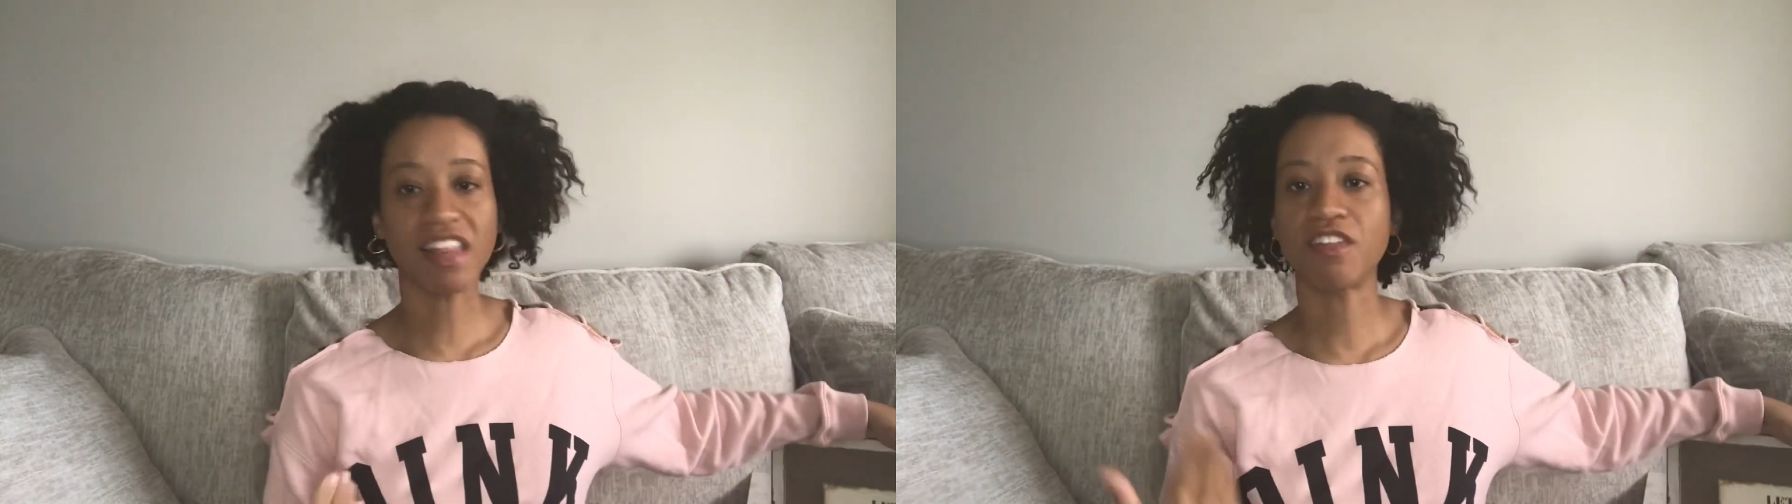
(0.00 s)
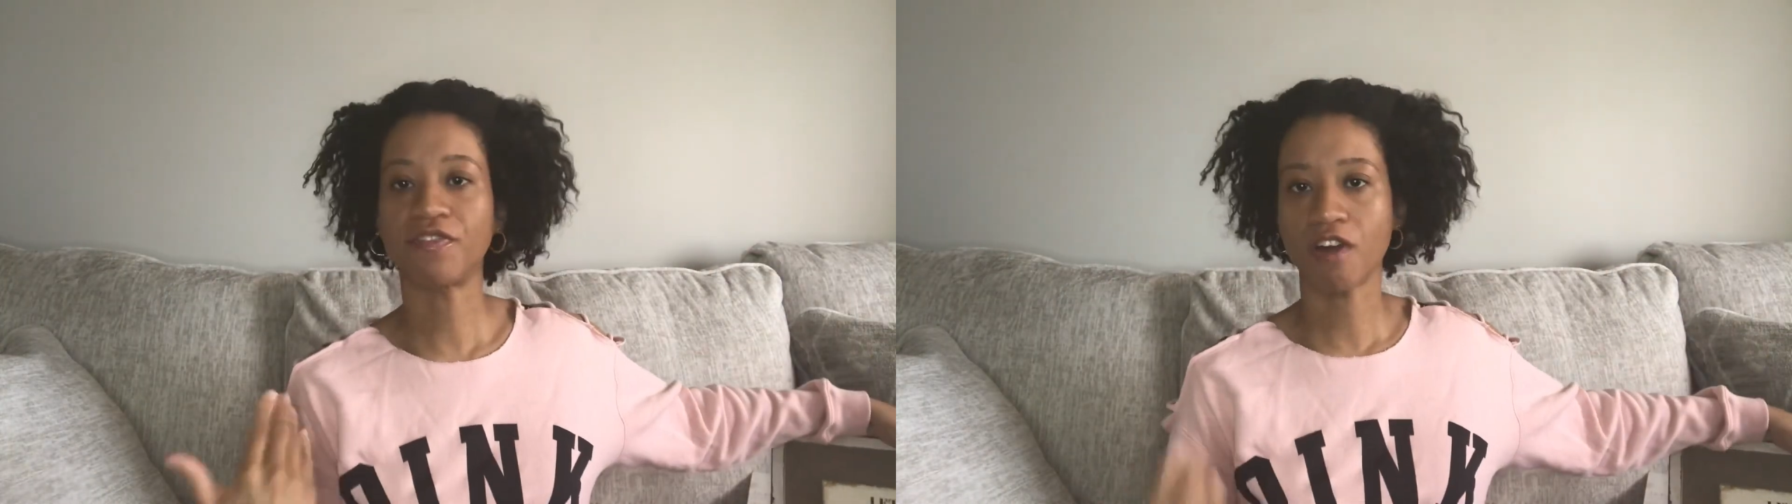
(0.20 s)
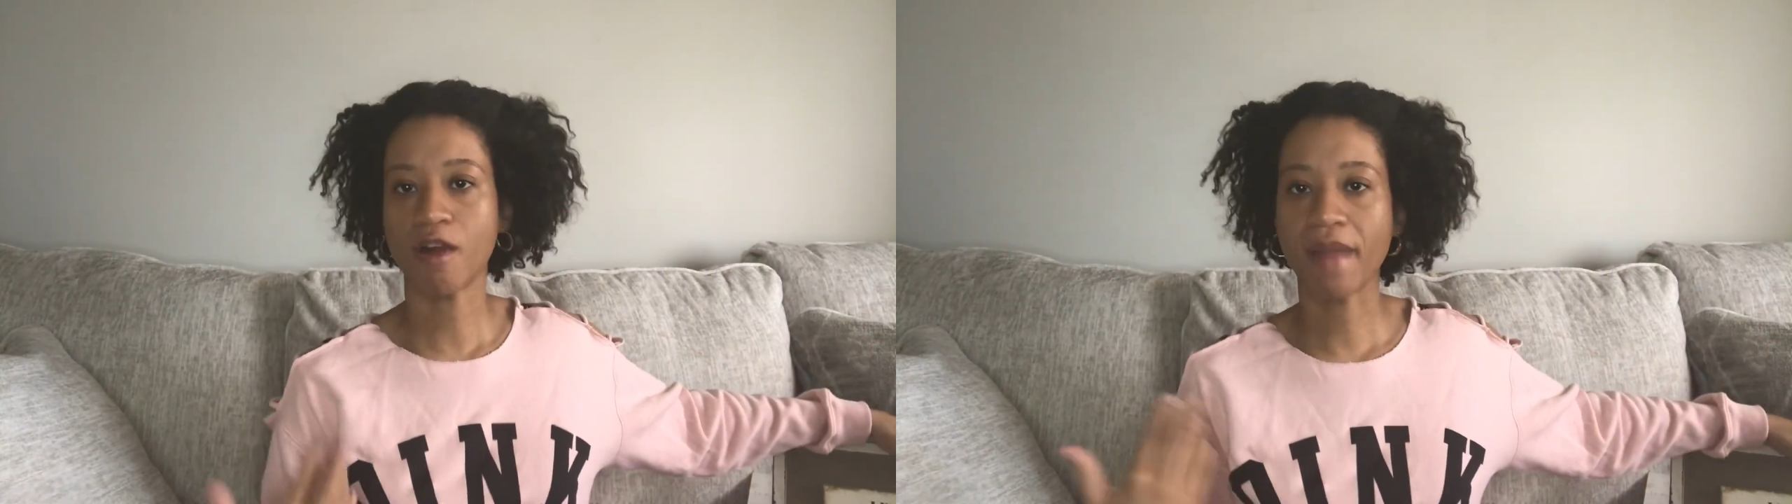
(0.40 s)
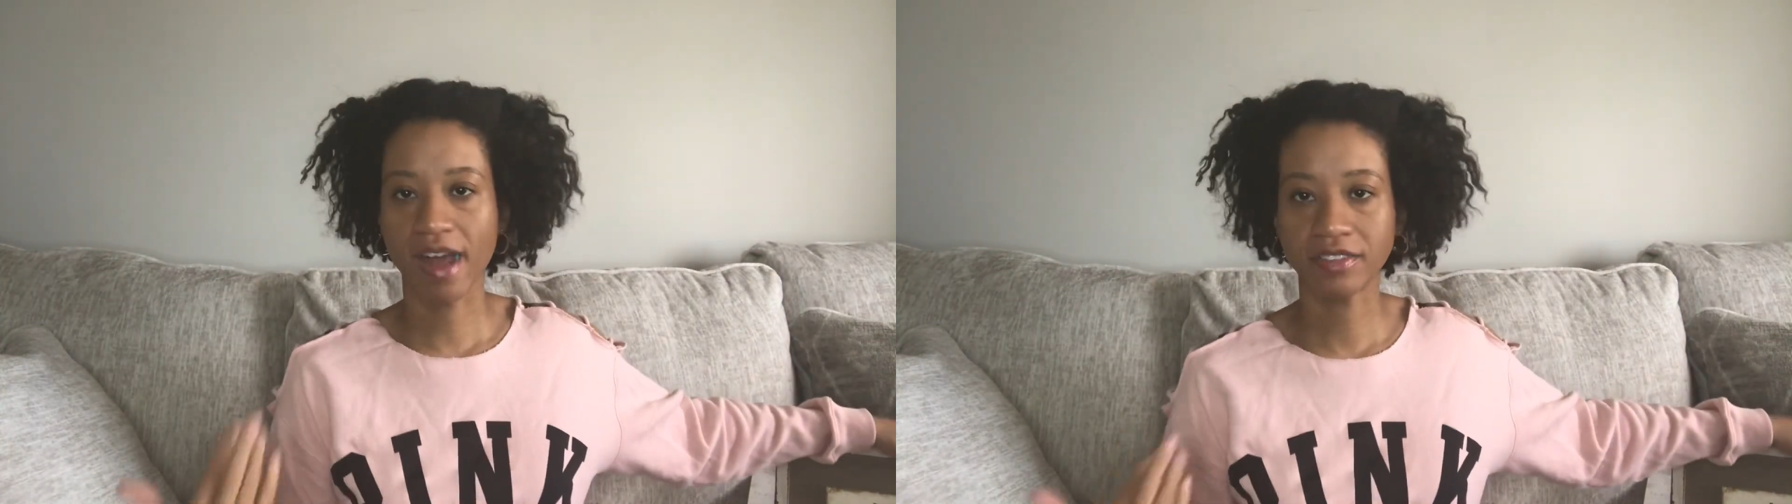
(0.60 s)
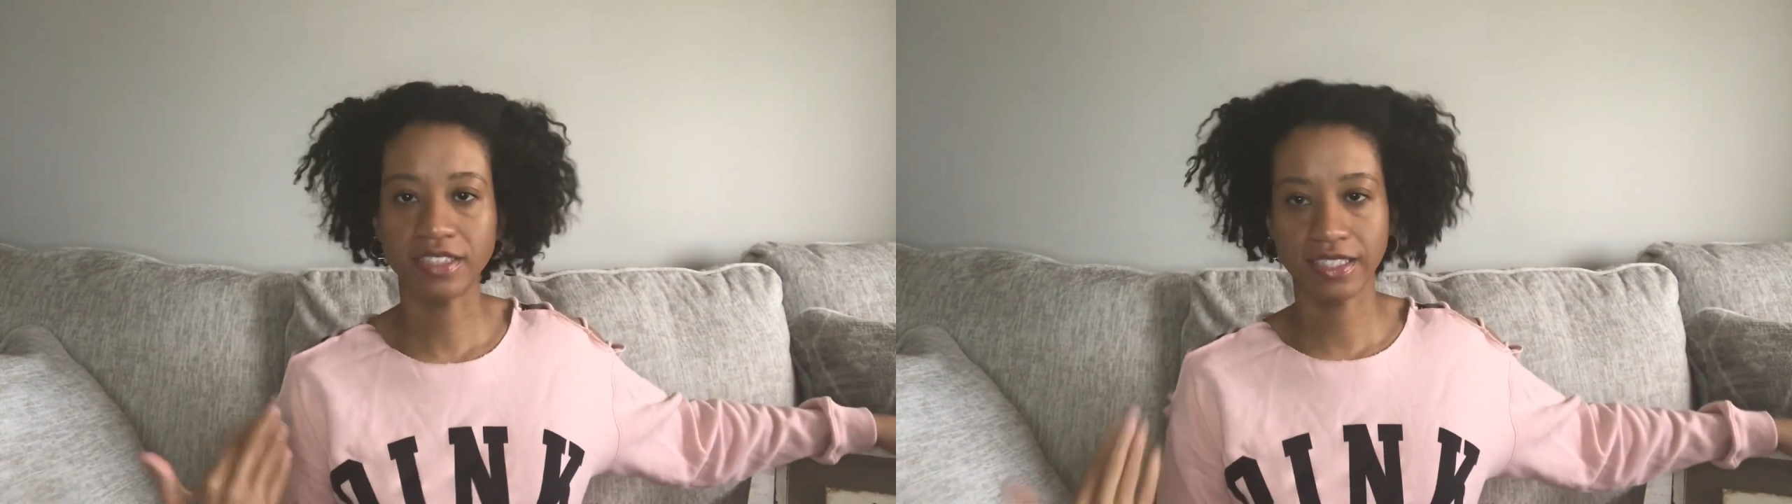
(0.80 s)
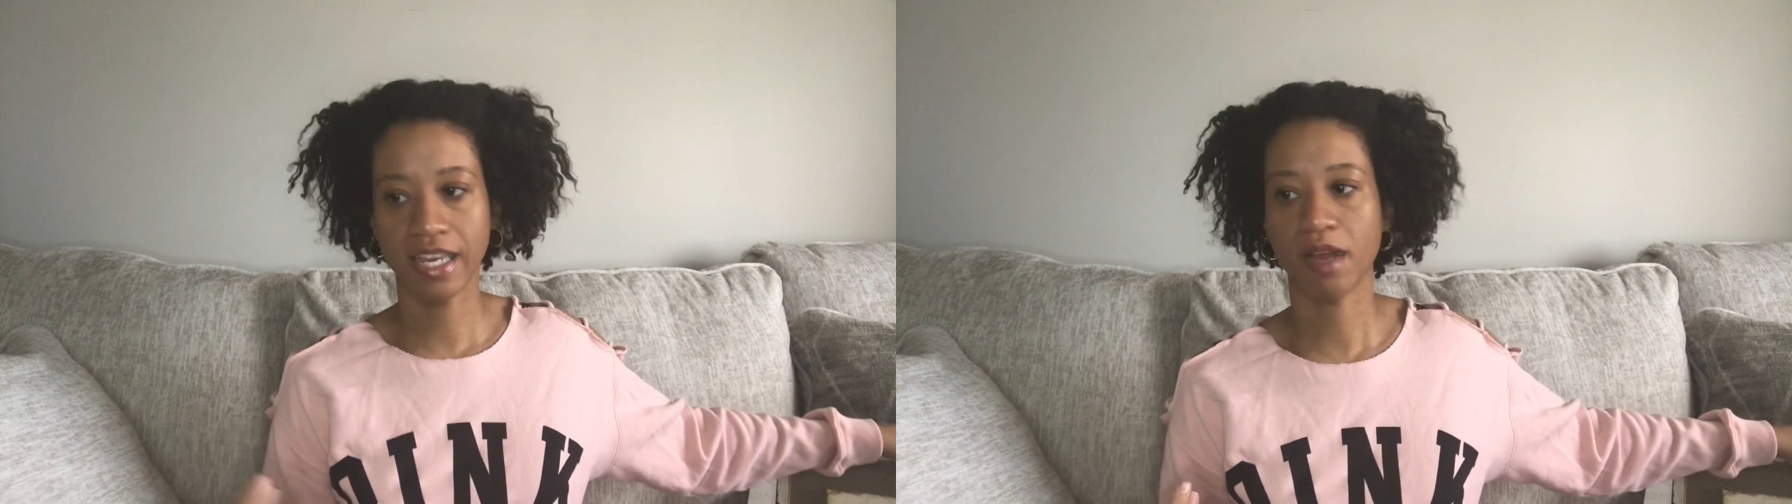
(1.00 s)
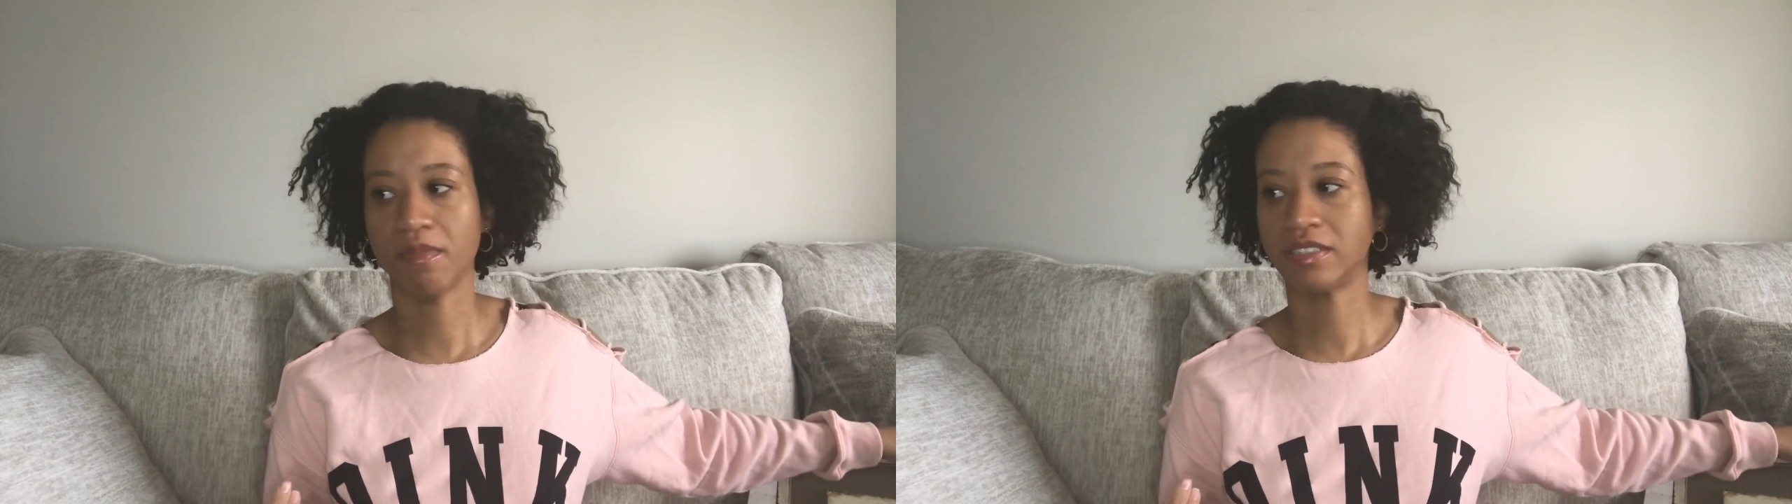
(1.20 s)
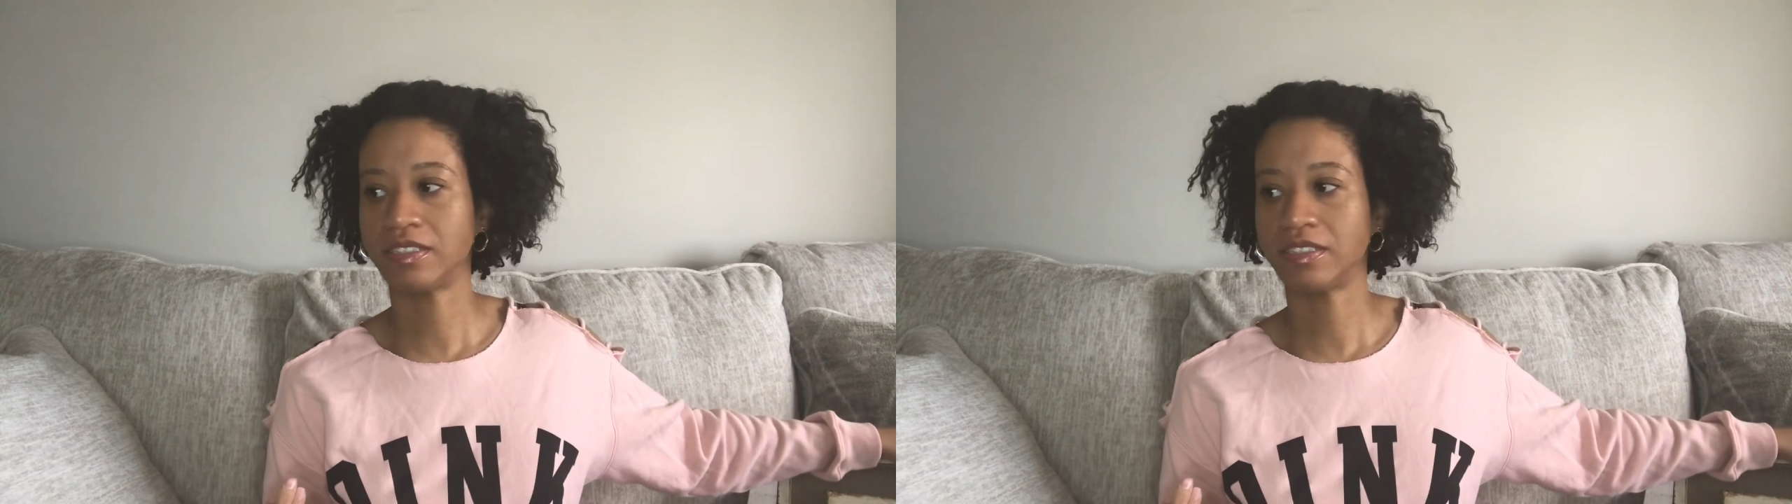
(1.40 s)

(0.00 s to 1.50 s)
the farmhouse theme